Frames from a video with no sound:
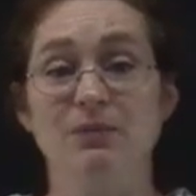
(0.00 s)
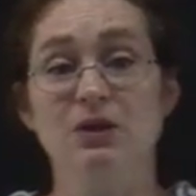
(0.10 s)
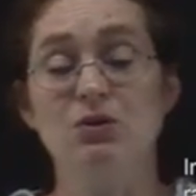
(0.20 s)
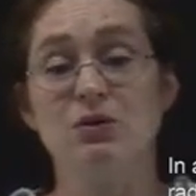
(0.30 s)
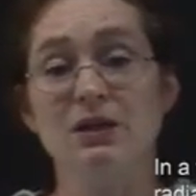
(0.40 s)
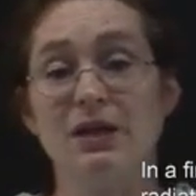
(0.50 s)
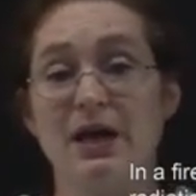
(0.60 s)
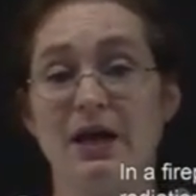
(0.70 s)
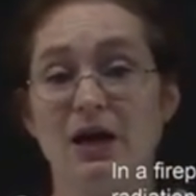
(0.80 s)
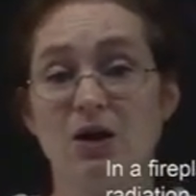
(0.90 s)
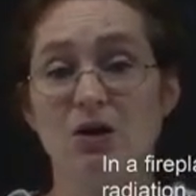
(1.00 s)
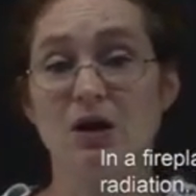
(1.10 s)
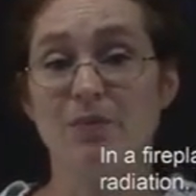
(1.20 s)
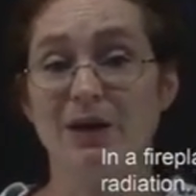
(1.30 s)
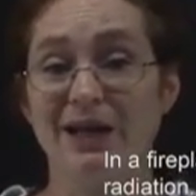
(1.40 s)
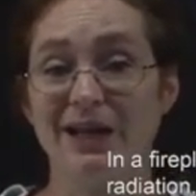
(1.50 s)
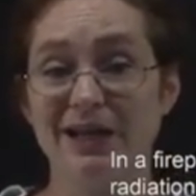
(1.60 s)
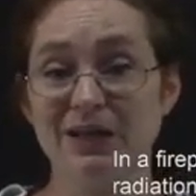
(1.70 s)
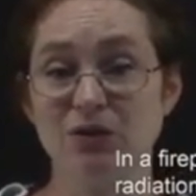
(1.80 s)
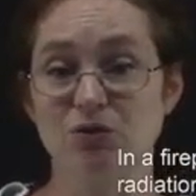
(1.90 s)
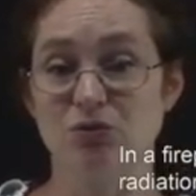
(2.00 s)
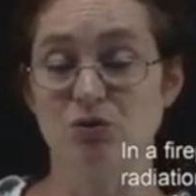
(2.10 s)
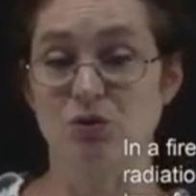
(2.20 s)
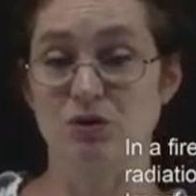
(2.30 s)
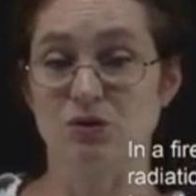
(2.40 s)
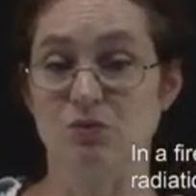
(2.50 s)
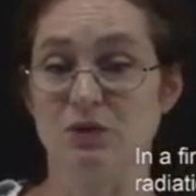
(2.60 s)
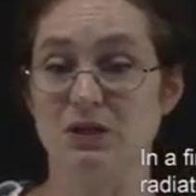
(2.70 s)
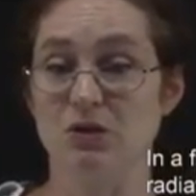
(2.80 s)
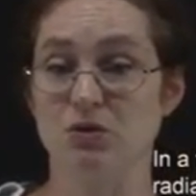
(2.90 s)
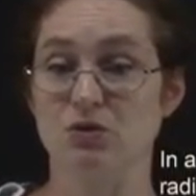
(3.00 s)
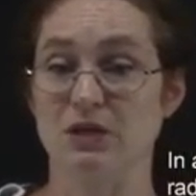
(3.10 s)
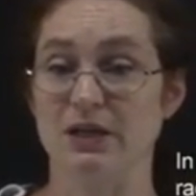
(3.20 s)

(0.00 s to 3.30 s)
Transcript: You can get air coming in through doors and windows